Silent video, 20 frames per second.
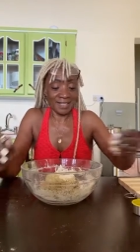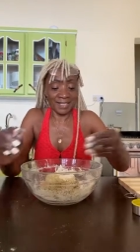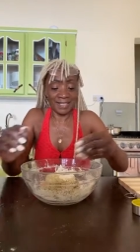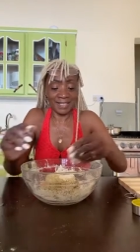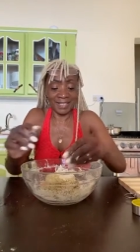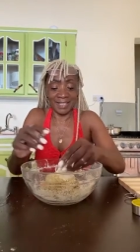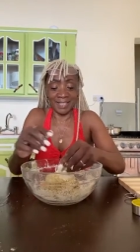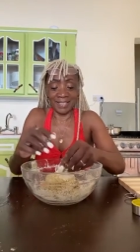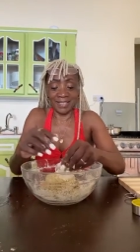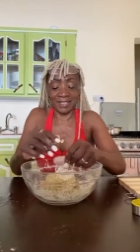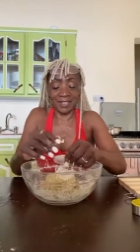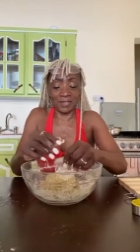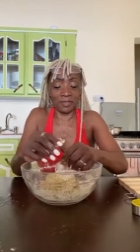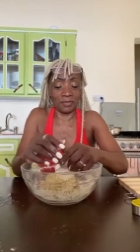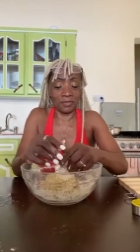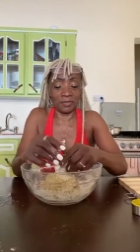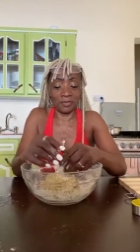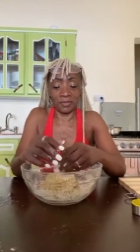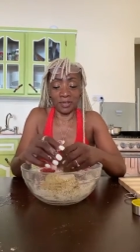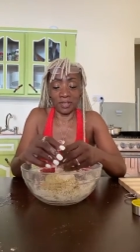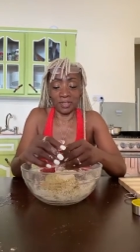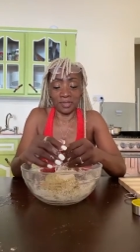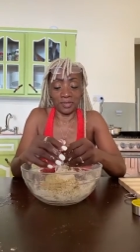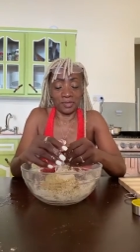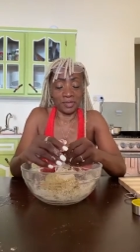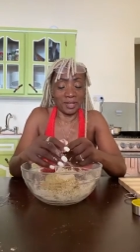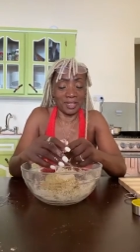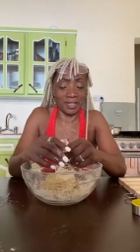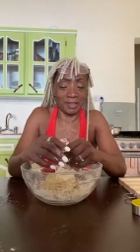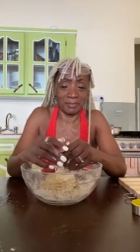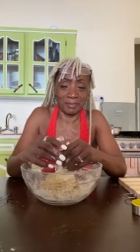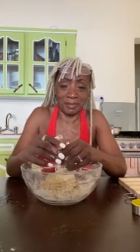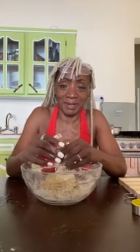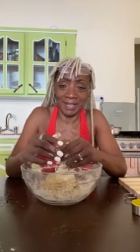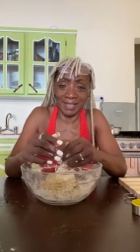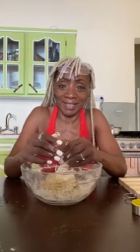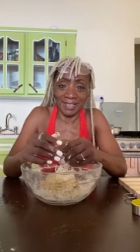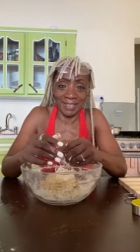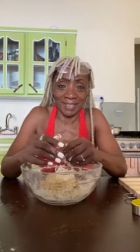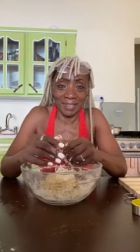Scorpio, I'm making
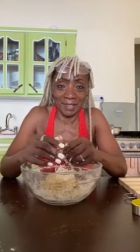pasta.